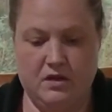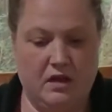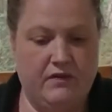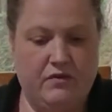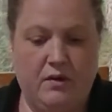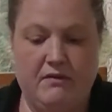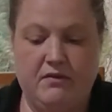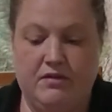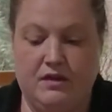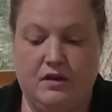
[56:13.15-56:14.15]
If you have a
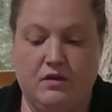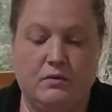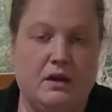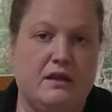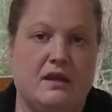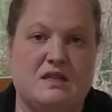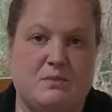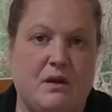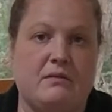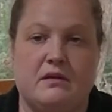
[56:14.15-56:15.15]
thicker one, that's
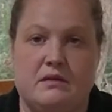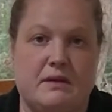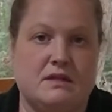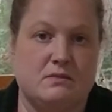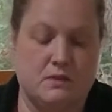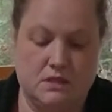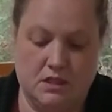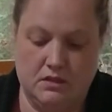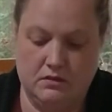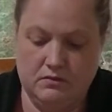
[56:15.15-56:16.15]
probably the best one to
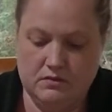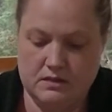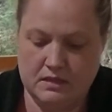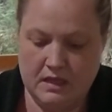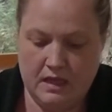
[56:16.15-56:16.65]
use.